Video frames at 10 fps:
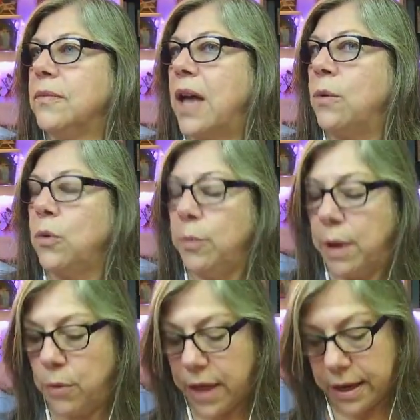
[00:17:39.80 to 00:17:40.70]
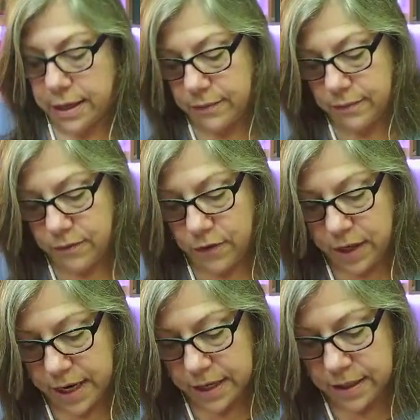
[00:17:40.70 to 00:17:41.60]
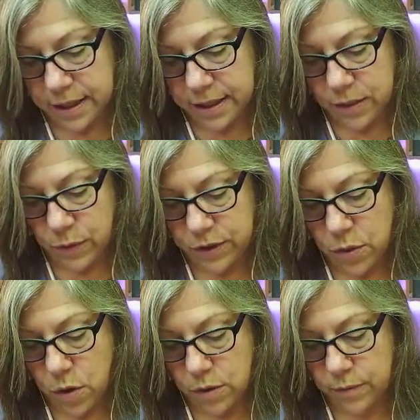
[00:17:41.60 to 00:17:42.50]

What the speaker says: I will remember that for the next thing that we sew